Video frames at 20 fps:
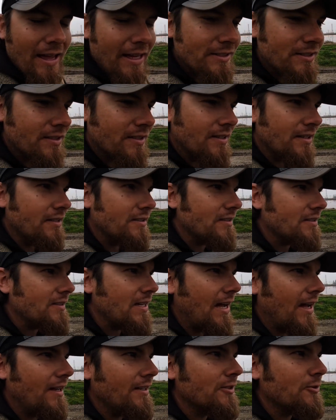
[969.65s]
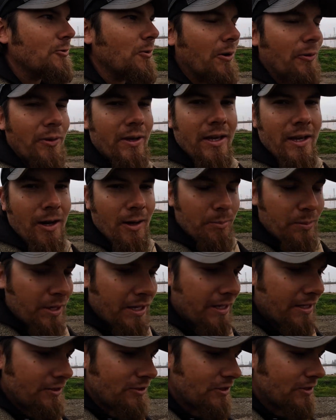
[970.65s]
Edson and Sons where we get our
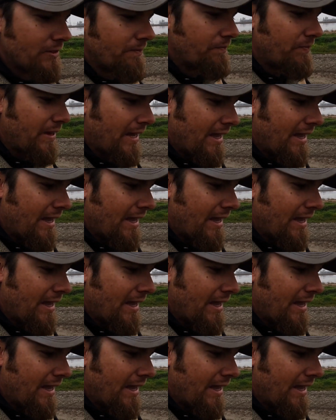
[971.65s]
pigs.